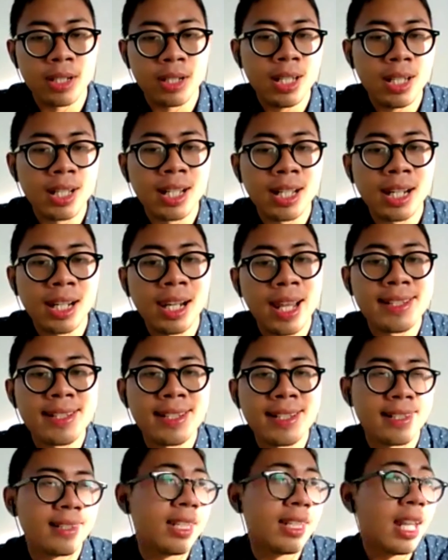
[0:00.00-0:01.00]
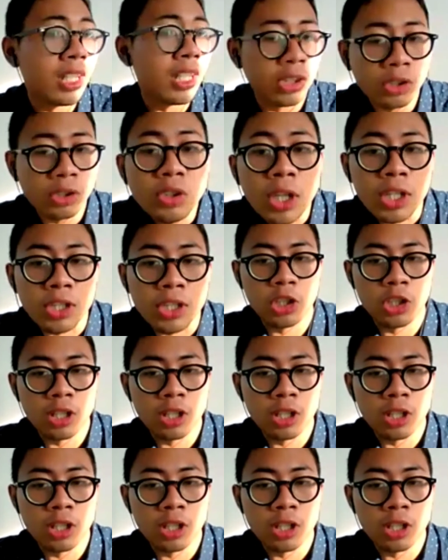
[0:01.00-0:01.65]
in the classes they teach,